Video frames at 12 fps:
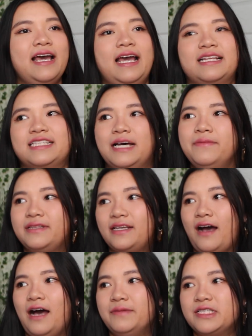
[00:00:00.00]
and some of the
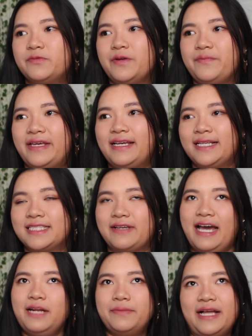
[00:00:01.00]
comments were mean so
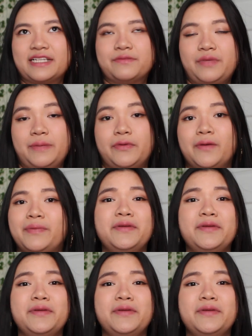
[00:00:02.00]
I had to block some people